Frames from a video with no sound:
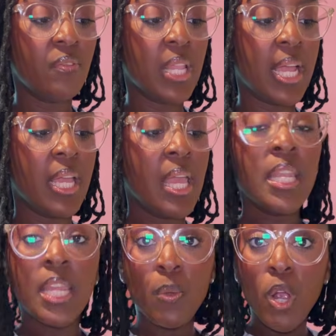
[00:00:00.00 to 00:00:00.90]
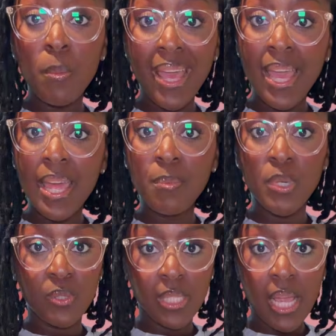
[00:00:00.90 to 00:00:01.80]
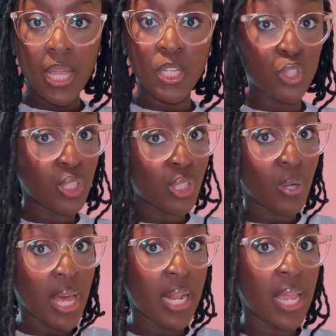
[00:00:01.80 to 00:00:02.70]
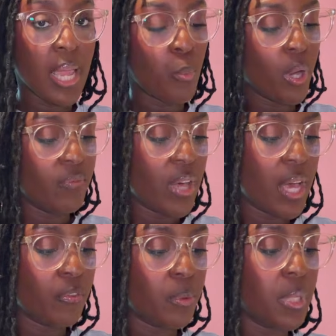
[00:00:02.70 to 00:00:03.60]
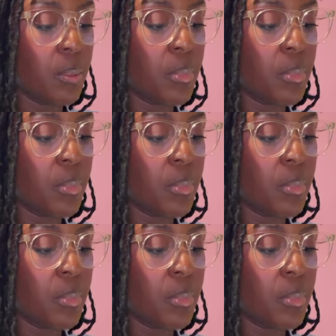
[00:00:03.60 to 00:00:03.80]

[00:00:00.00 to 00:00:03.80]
Like, they weren't bad, I'm gonna say, because she still got an 8.5 from me.